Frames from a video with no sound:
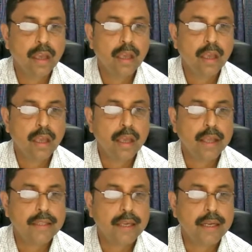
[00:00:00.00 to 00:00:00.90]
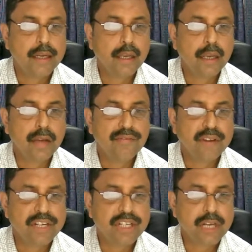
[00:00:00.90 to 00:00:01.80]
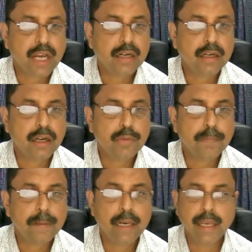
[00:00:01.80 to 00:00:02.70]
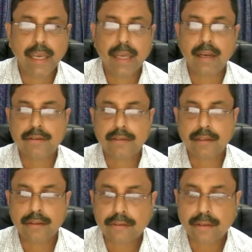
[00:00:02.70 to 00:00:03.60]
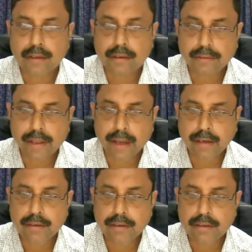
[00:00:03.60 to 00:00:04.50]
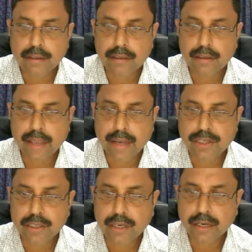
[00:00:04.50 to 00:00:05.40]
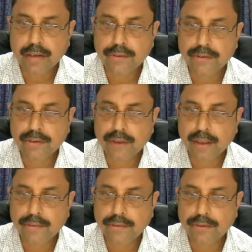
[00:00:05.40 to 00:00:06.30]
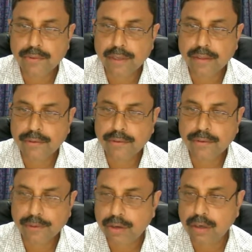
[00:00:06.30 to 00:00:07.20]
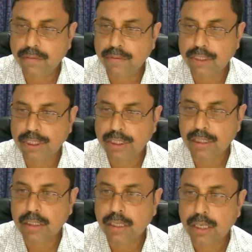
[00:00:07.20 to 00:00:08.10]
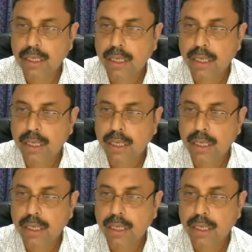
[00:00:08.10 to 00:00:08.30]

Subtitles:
And then Vaishak Karuppal again asking, sir, reaction kinetics of SO to SO3 conversion,